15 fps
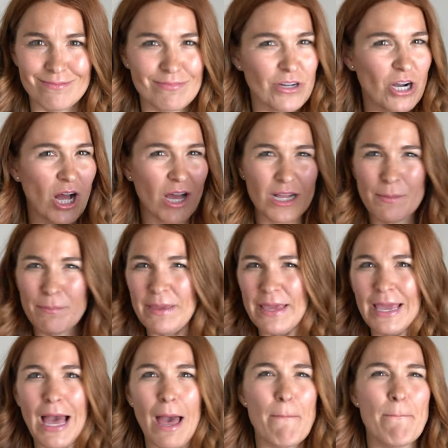They're all gonna
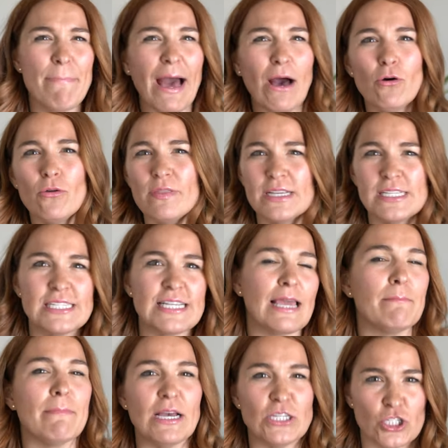be about the
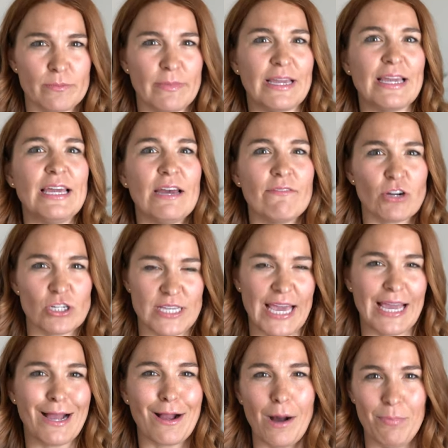same measurement, give or
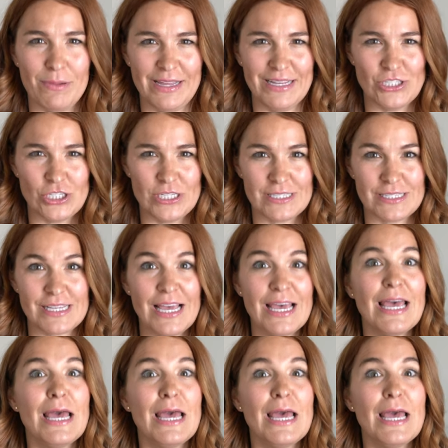take a couple inches.